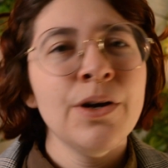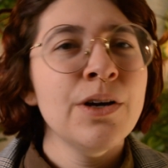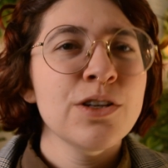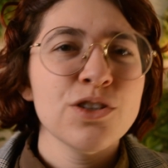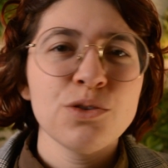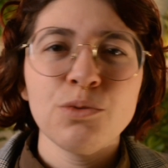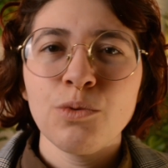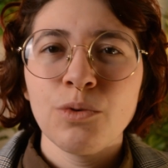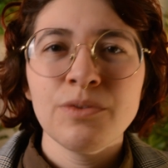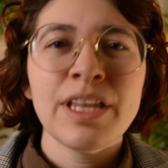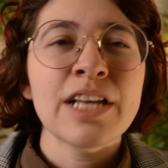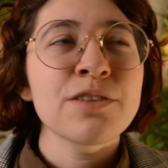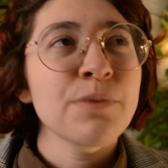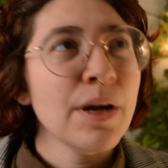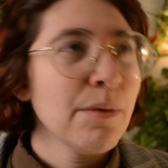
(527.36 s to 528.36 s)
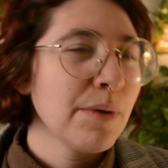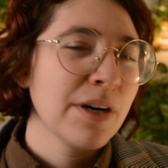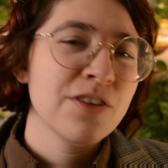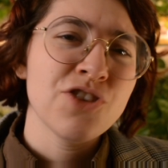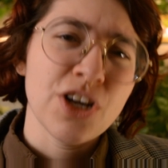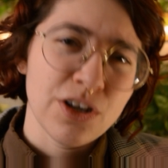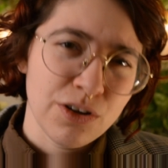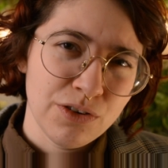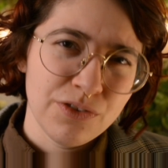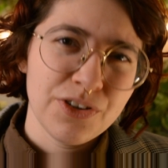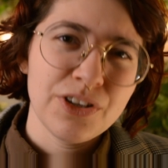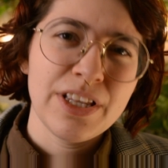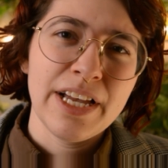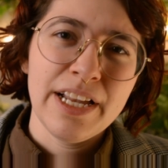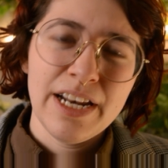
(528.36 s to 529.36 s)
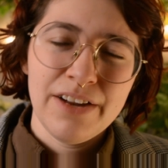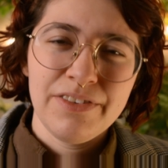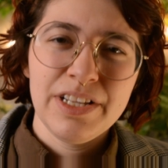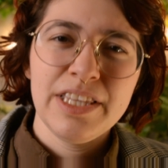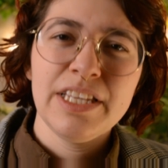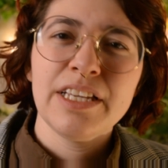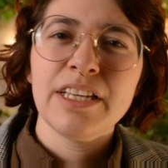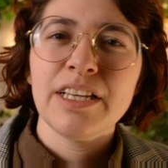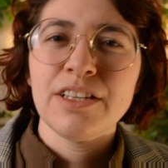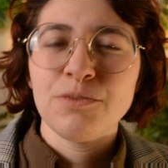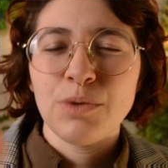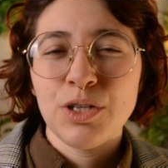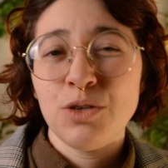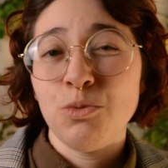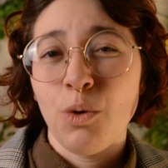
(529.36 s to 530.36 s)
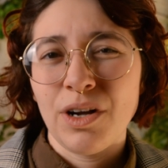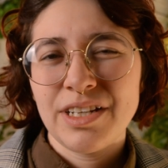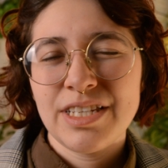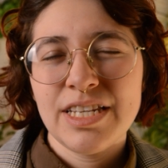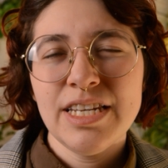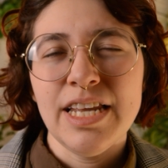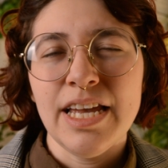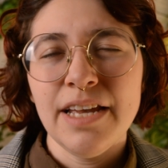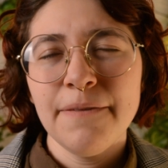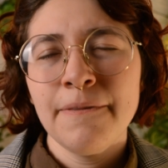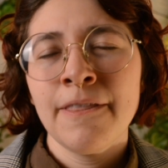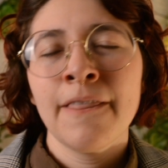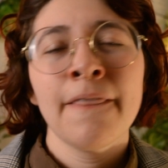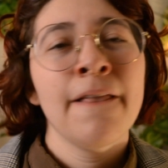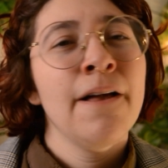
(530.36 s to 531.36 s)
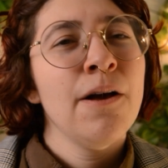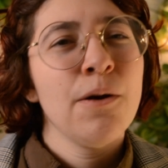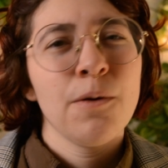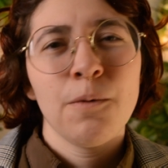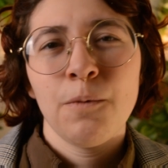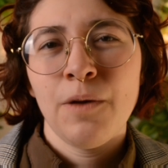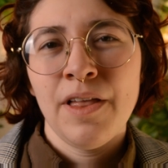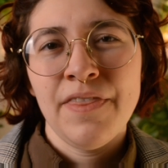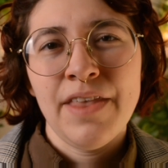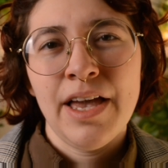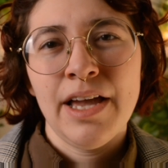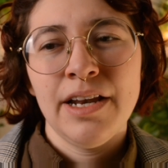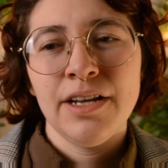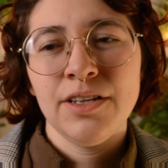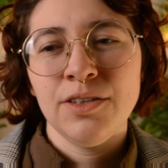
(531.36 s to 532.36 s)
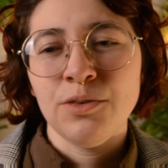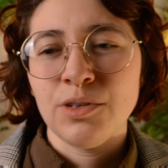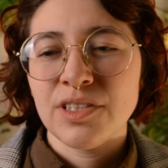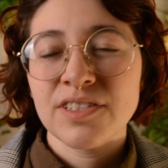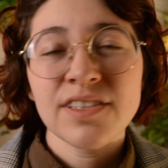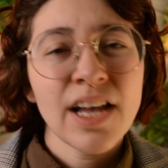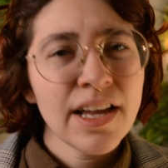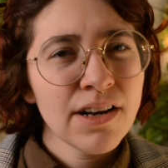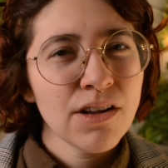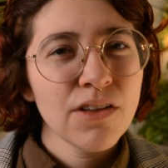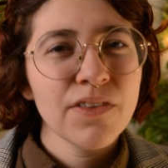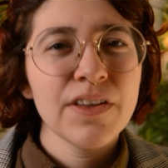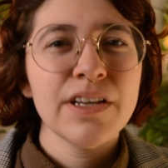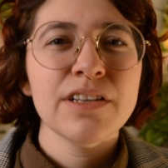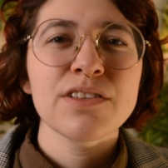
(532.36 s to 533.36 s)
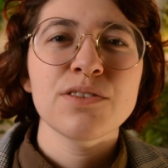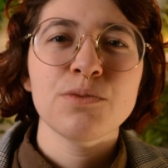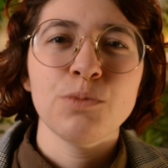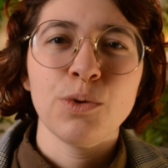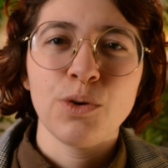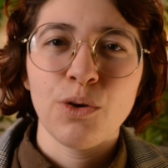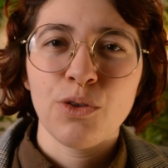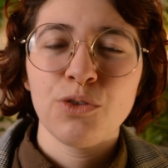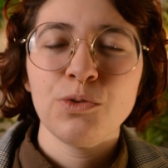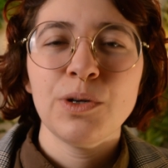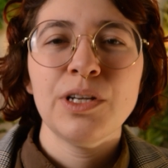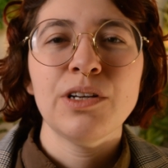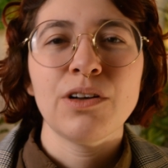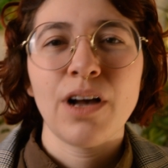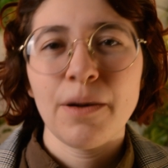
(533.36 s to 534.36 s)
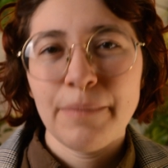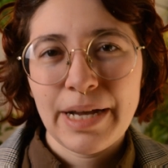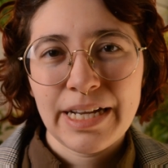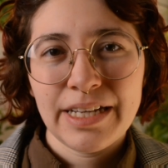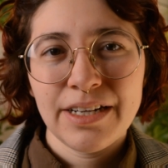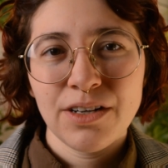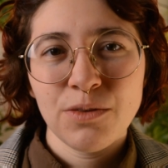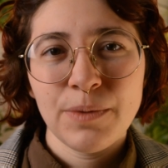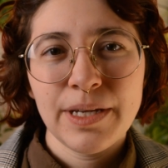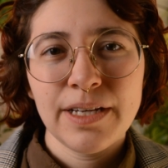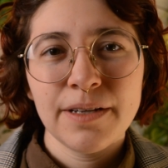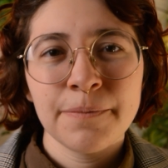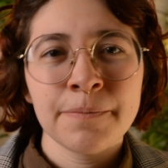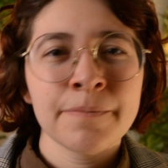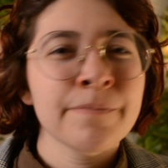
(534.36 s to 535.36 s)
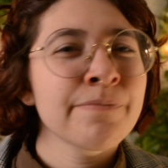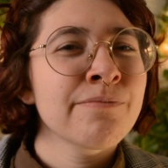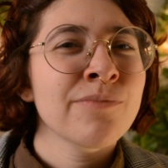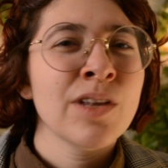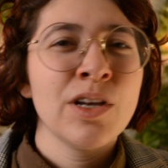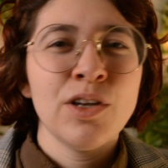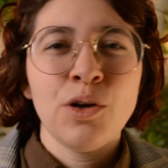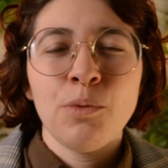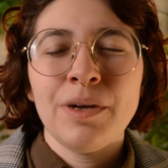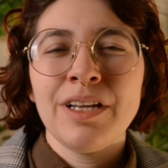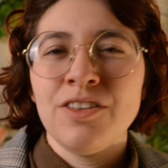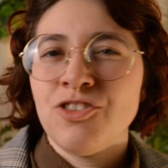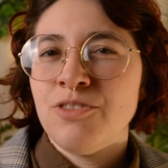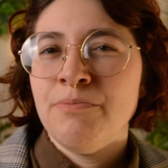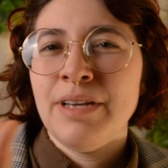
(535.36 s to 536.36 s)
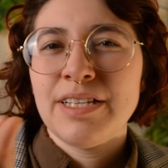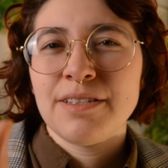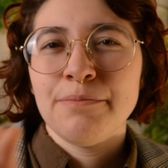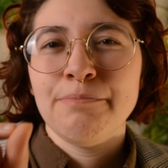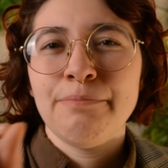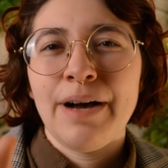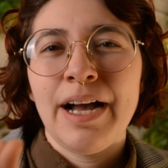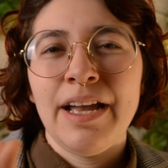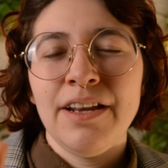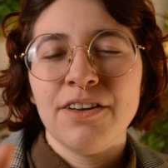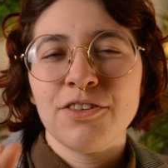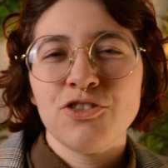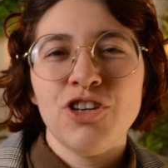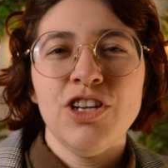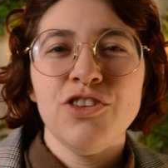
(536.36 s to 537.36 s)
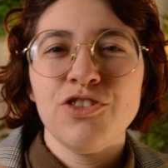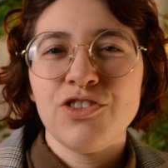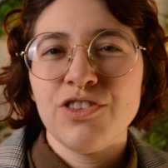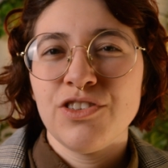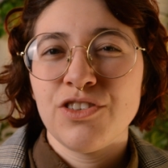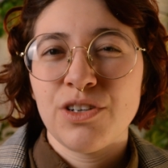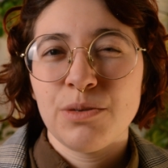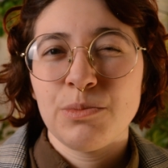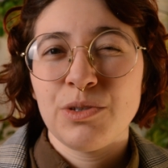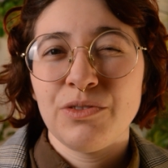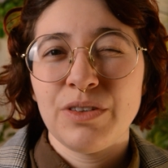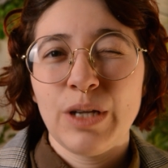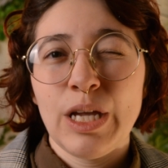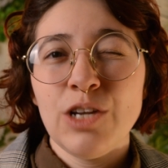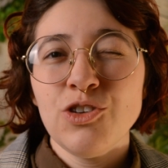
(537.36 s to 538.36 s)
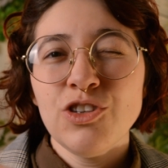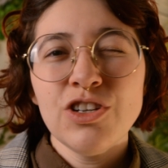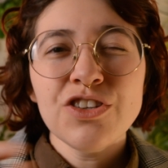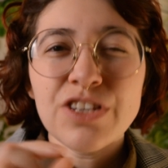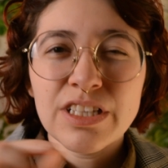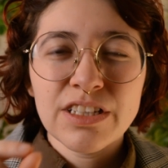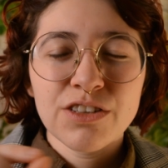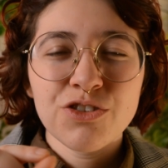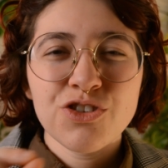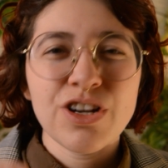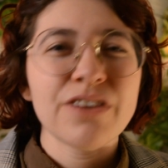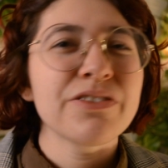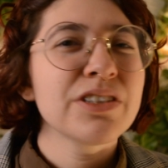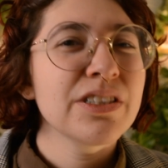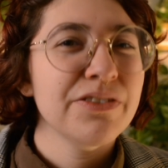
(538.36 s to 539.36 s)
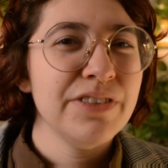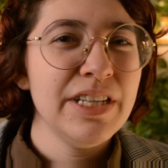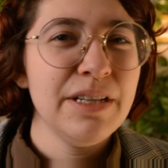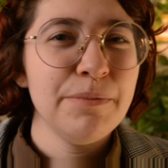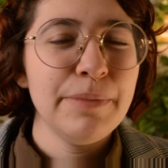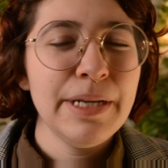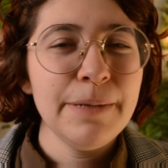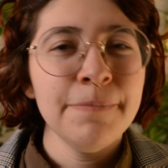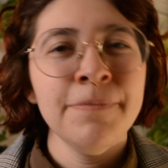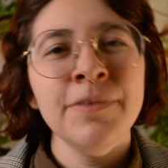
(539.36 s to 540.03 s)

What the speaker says: So that's why I want to check over that everything is what you want today. And then you can sign all this. We'll go through it. You'll come back in a week. We can make some minor changes in terms of location, just a little shuffle if need be.